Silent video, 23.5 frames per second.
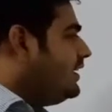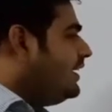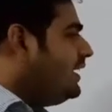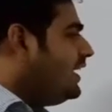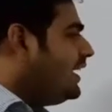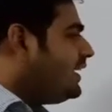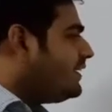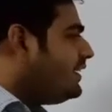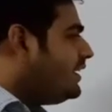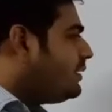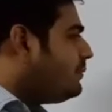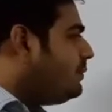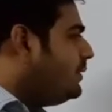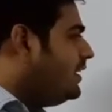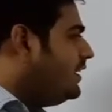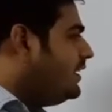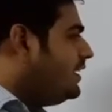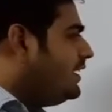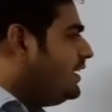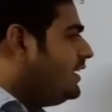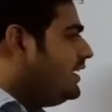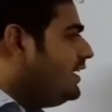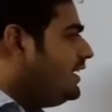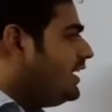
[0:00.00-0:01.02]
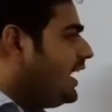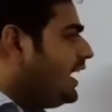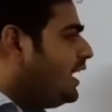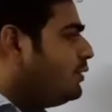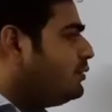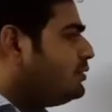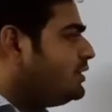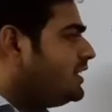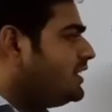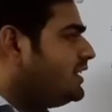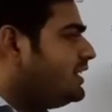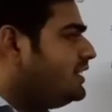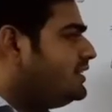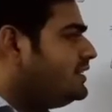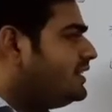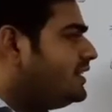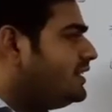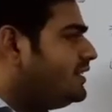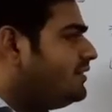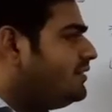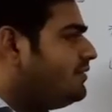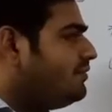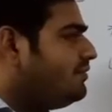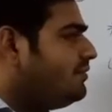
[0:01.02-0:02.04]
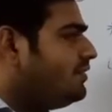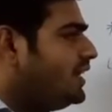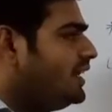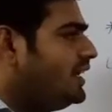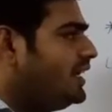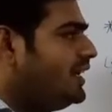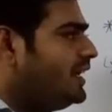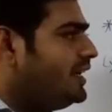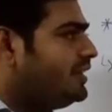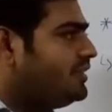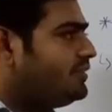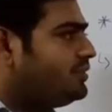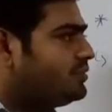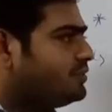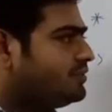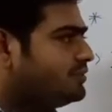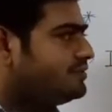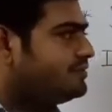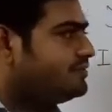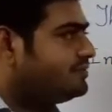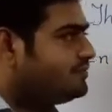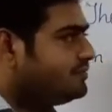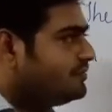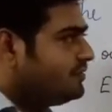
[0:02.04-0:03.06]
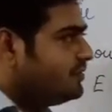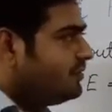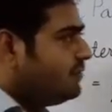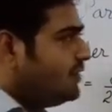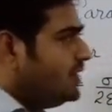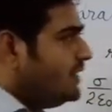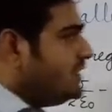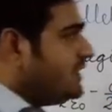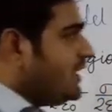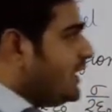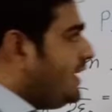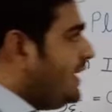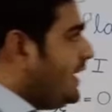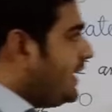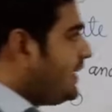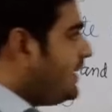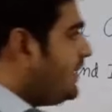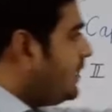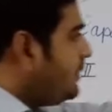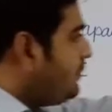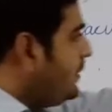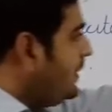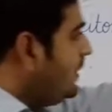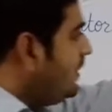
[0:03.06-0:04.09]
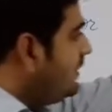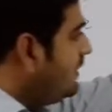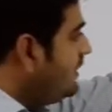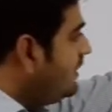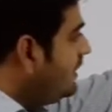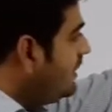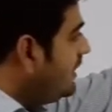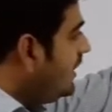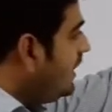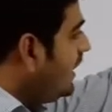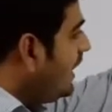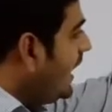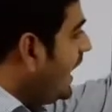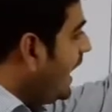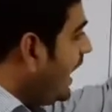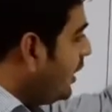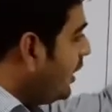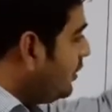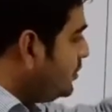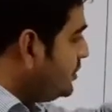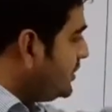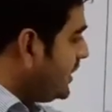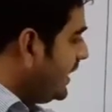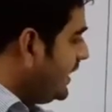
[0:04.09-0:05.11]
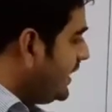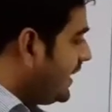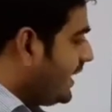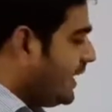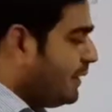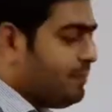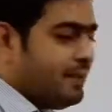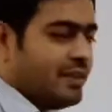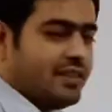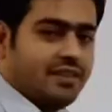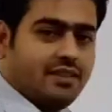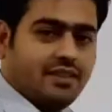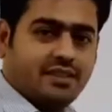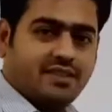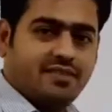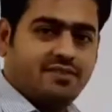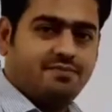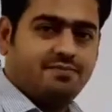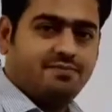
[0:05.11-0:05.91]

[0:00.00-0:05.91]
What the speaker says: electric field in outer region 1 and 2. What is the electric field outside the capacitor?